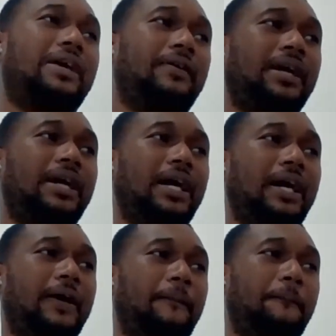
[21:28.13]
area
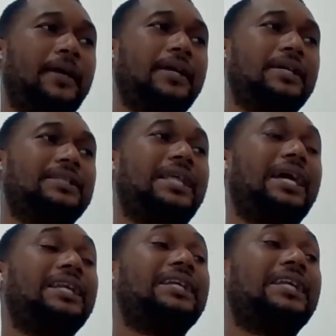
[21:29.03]

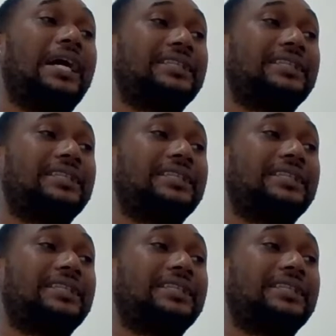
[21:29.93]
than